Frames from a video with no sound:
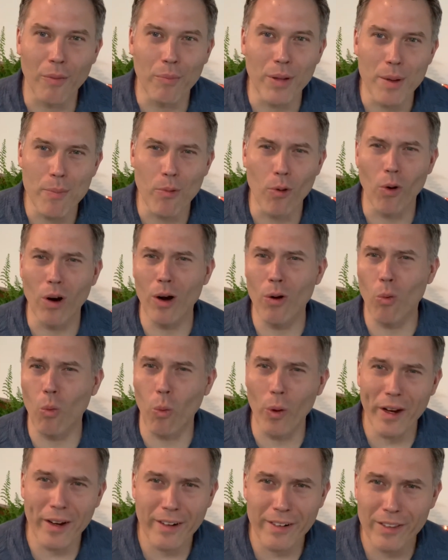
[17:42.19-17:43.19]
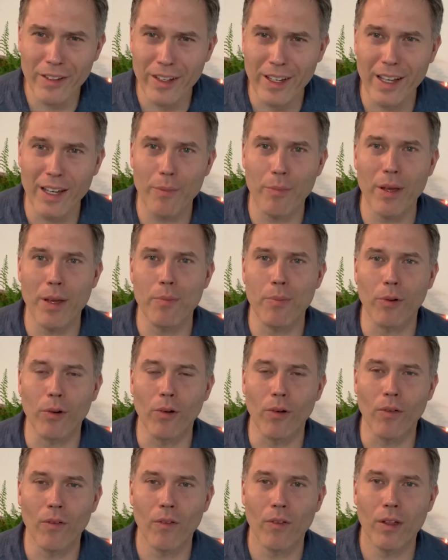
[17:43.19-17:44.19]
people, a weird-looking people.